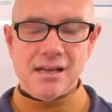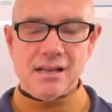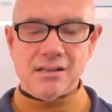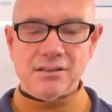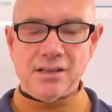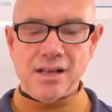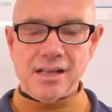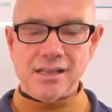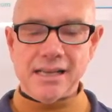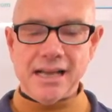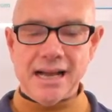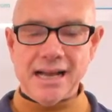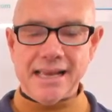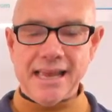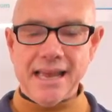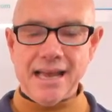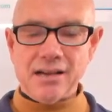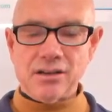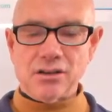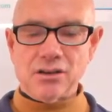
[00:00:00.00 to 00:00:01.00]
Lolly, I
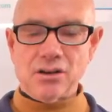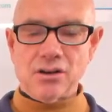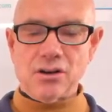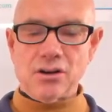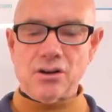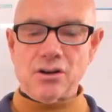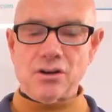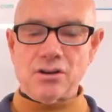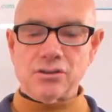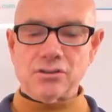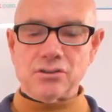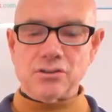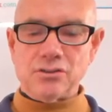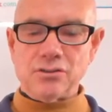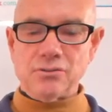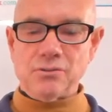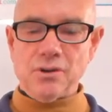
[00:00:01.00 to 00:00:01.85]
can't go to